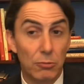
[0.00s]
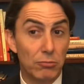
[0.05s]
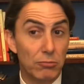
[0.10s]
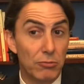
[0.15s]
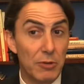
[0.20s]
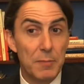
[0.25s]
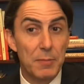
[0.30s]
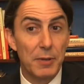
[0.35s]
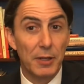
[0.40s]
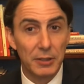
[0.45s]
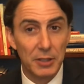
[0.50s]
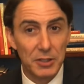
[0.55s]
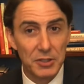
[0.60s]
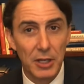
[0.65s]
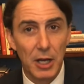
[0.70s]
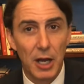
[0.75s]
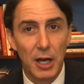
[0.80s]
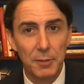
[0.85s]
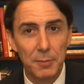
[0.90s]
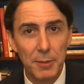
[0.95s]
rebuild its
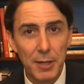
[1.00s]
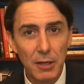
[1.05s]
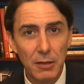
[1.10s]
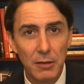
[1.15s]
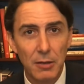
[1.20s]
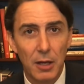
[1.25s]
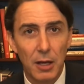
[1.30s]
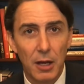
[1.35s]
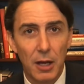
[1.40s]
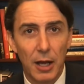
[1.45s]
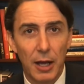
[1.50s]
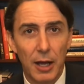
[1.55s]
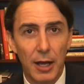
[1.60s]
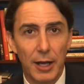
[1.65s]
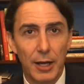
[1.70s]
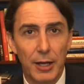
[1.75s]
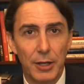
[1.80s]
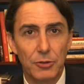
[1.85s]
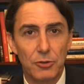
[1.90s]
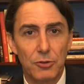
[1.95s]
economy,
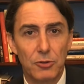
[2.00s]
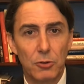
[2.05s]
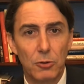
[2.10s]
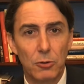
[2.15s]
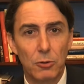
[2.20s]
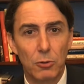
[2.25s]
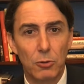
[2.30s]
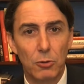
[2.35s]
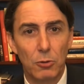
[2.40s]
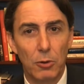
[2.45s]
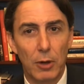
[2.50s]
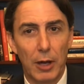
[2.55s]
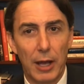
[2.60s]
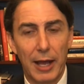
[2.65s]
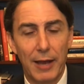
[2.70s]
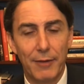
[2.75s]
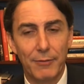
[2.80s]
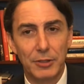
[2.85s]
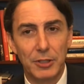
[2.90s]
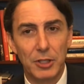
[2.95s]
to
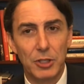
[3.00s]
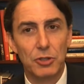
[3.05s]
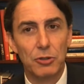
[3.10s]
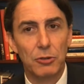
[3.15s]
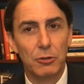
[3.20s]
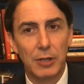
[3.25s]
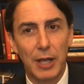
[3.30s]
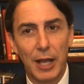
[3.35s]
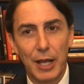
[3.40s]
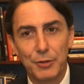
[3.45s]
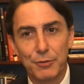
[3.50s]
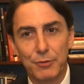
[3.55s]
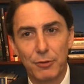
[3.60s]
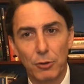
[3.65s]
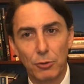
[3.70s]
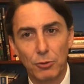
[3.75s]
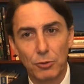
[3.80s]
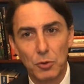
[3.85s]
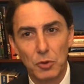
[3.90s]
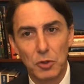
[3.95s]
have additional cash
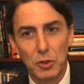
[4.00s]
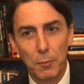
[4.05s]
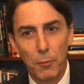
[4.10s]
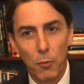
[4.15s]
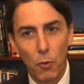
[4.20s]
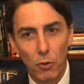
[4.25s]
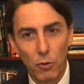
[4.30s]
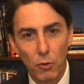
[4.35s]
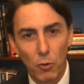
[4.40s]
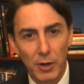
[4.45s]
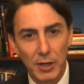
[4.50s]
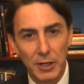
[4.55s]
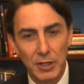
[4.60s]
flow to support